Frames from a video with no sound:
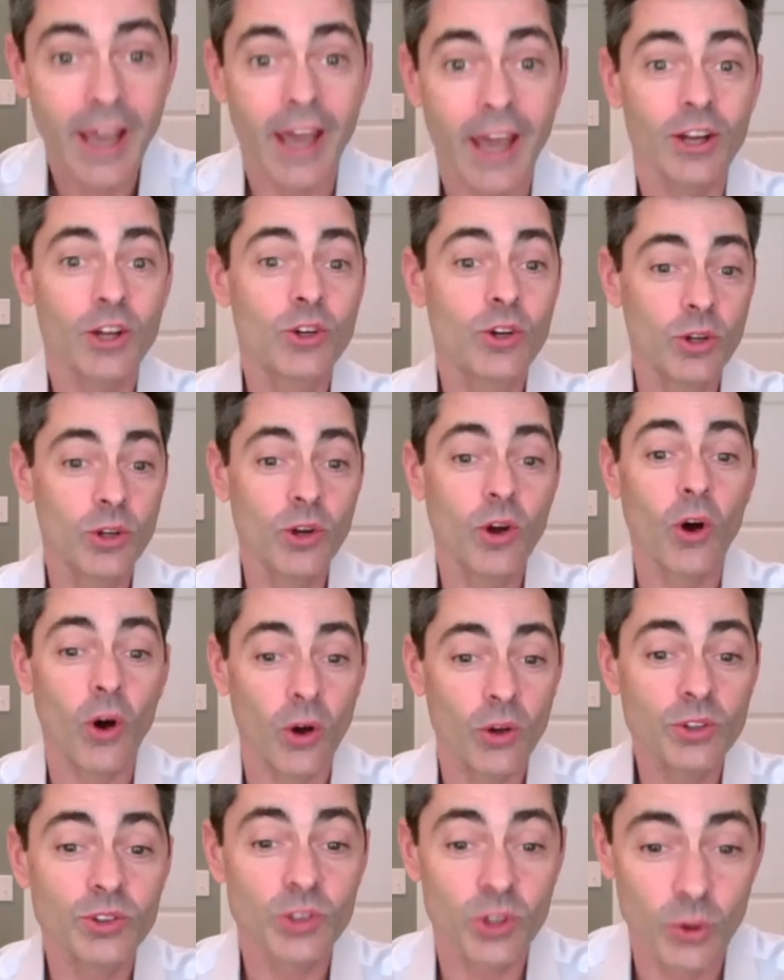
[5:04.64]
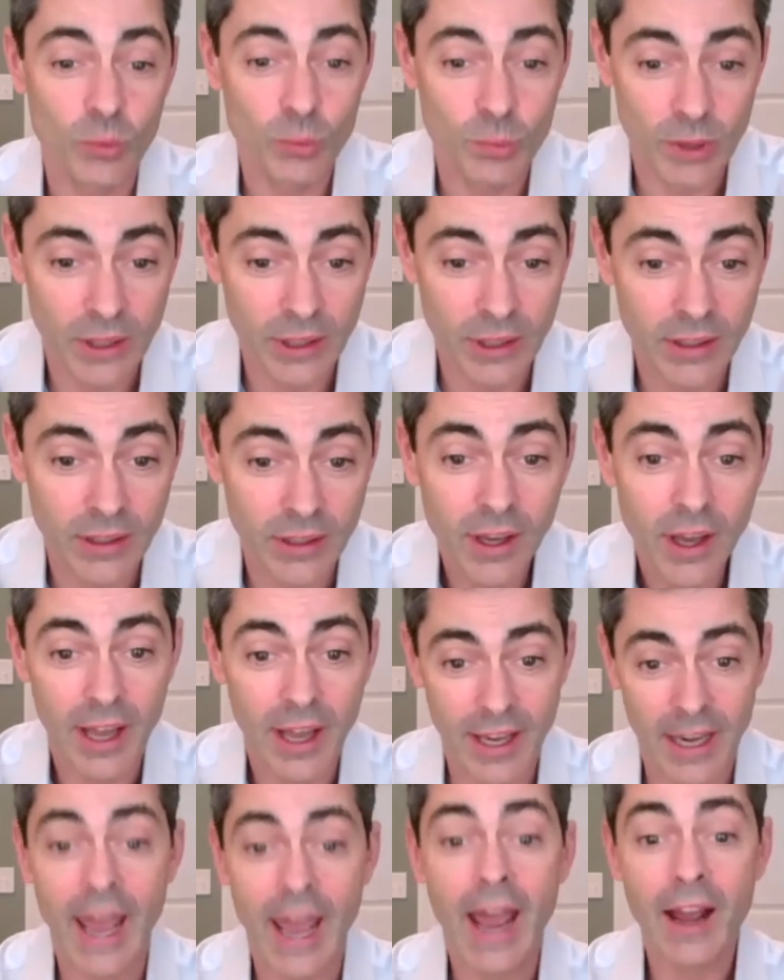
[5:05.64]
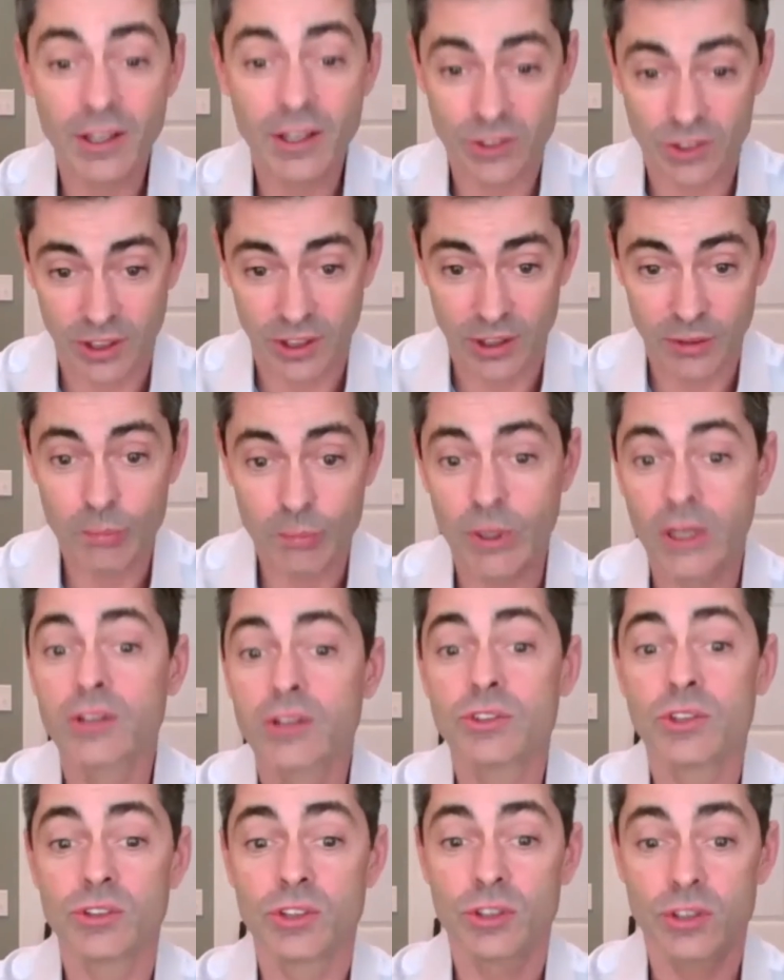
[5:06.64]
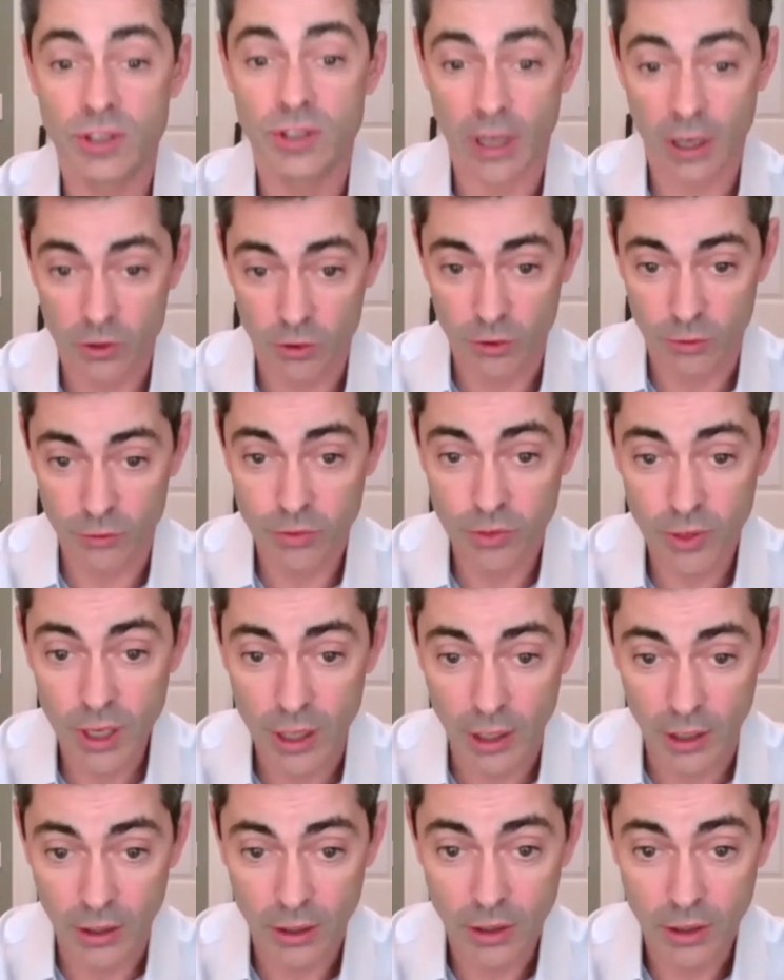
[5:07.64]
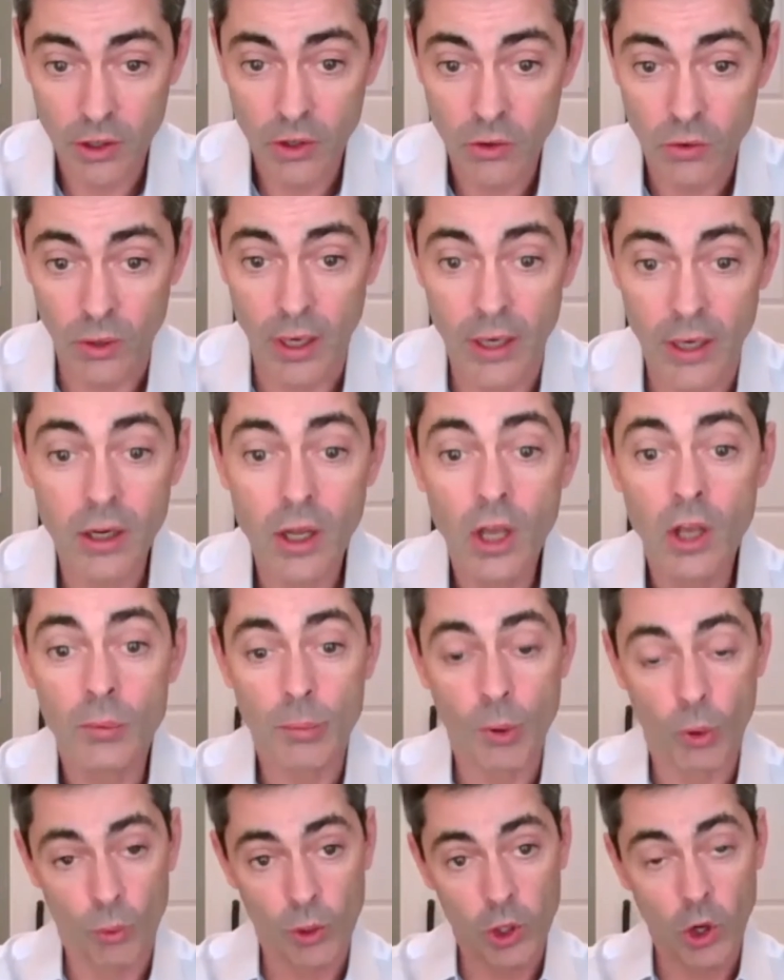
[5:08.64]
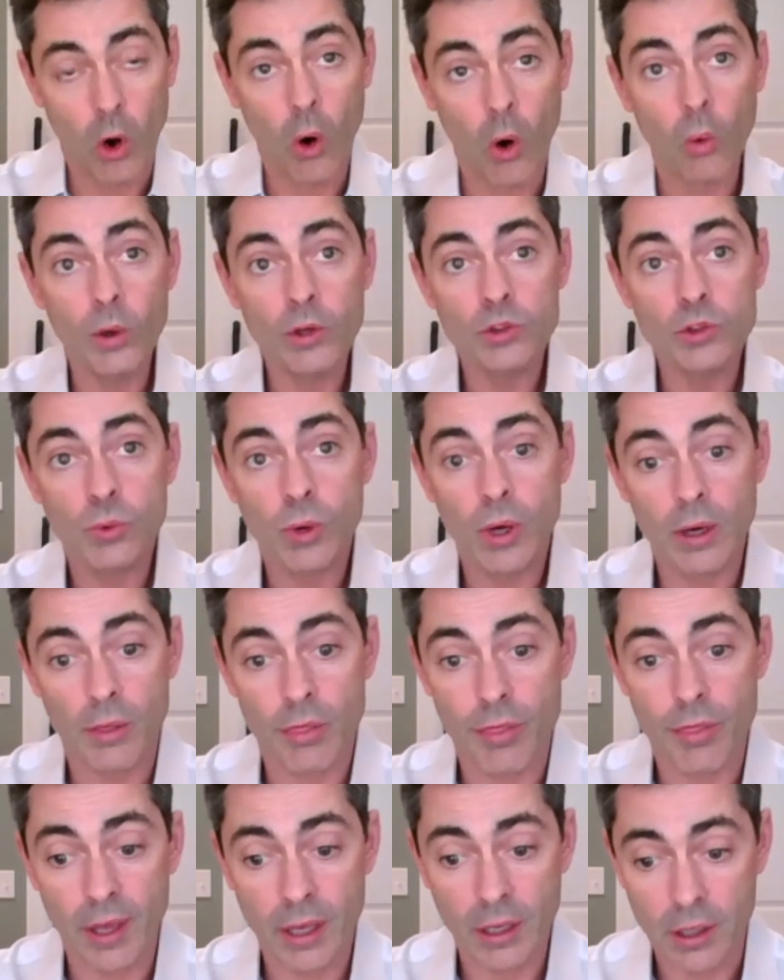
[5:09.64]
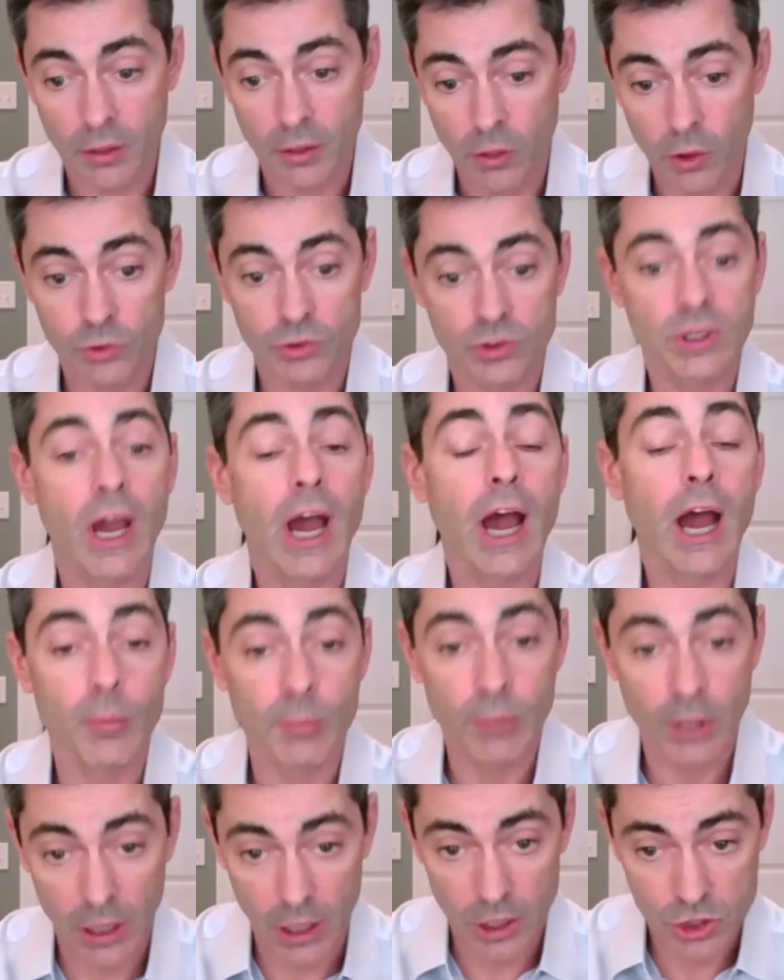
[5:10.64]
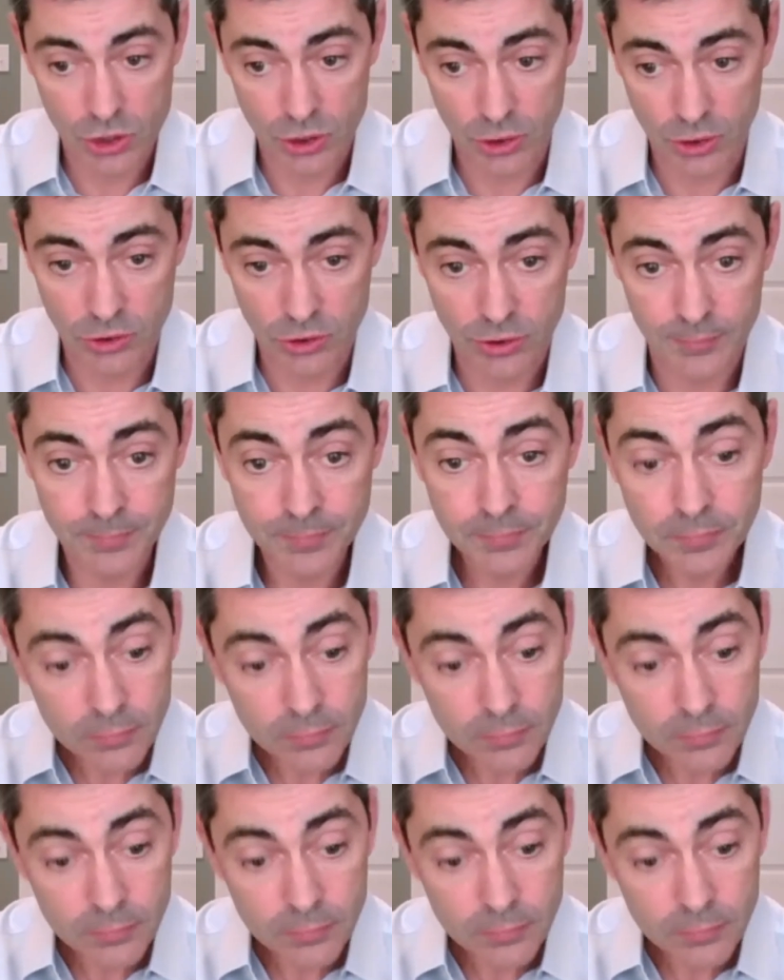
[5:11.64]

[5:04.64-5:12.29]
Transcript: and it could also be an accent because it's a decorative thing, right? But we always want to think in those combinations.